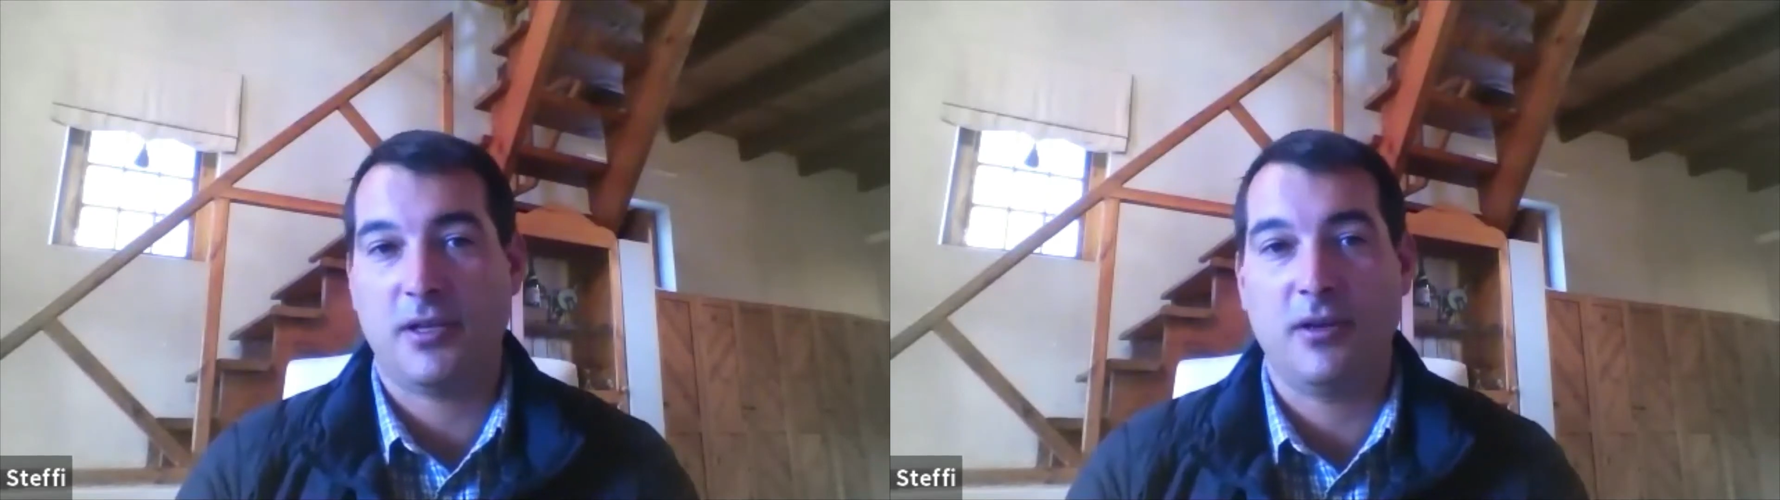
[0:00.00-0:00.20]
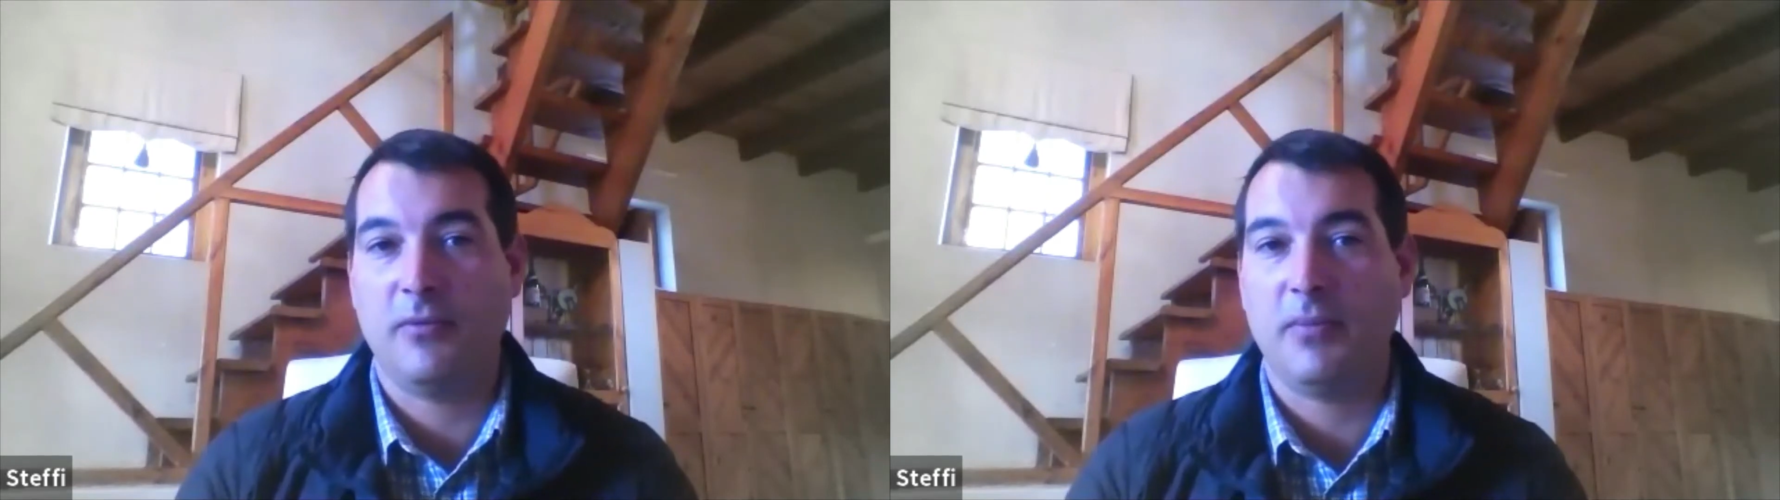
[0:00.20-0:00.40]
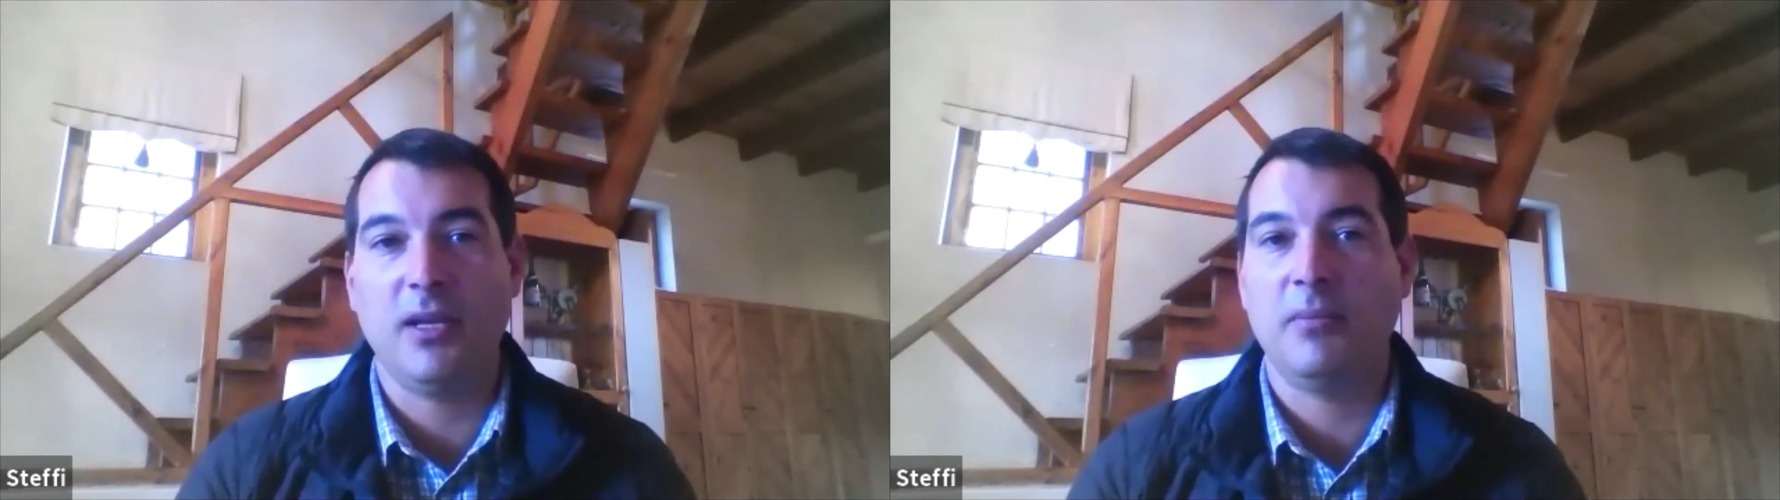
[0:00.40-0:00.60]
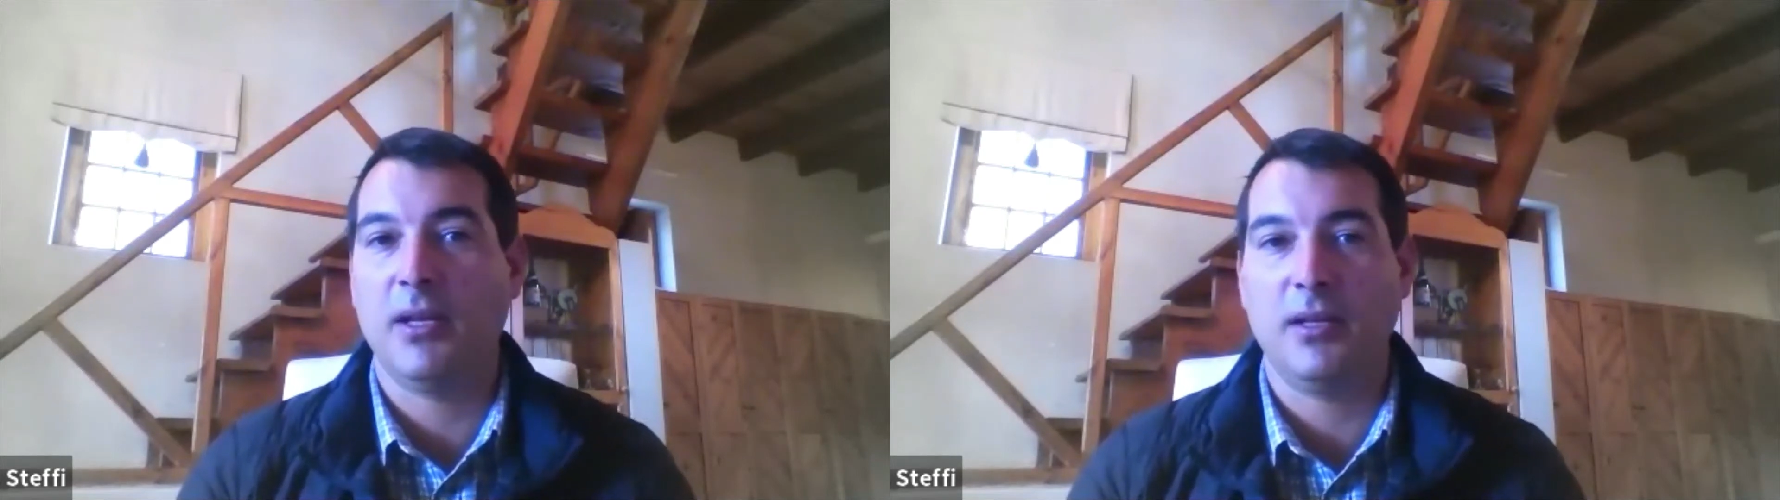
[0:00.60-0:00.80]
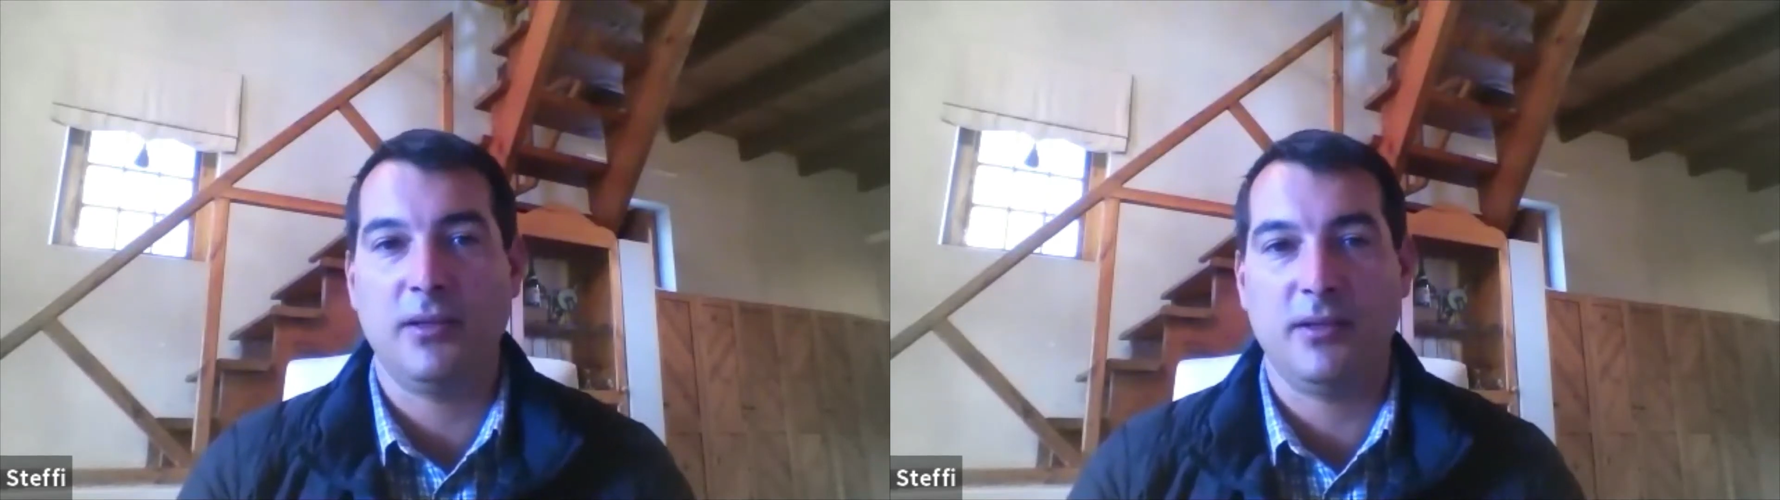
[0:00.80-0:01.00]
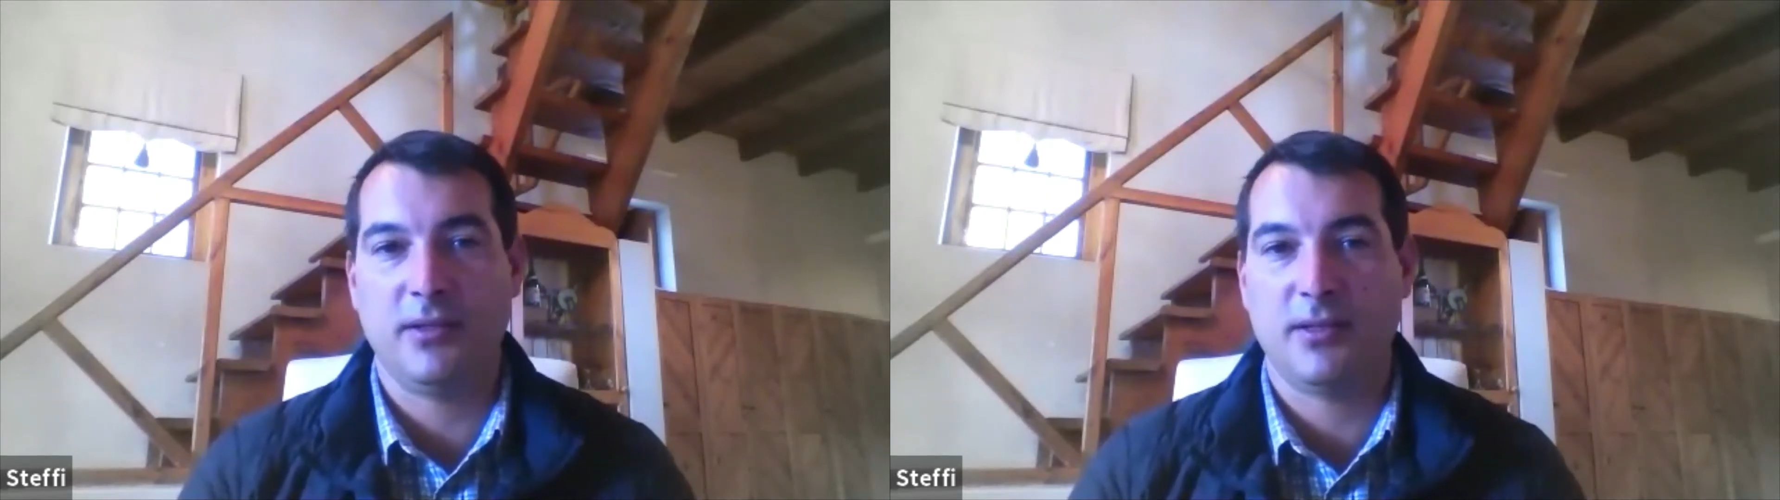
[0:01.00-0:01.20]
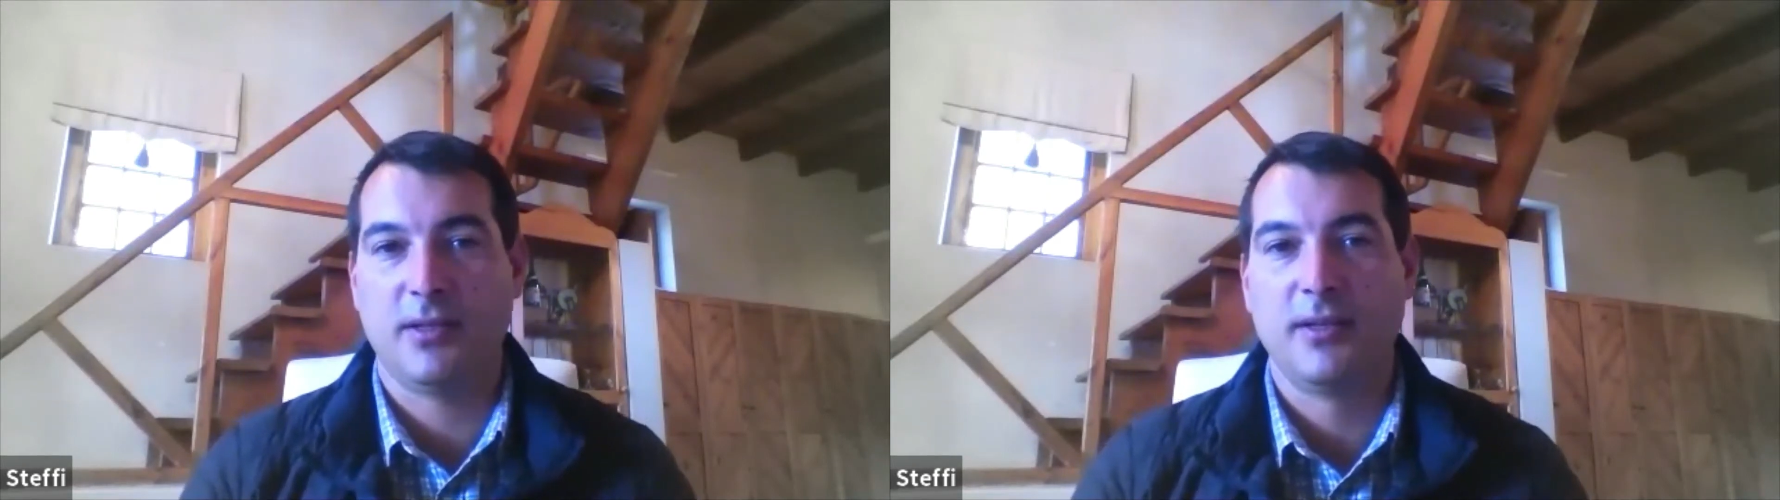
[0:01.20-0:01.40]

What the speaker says: over many, many years.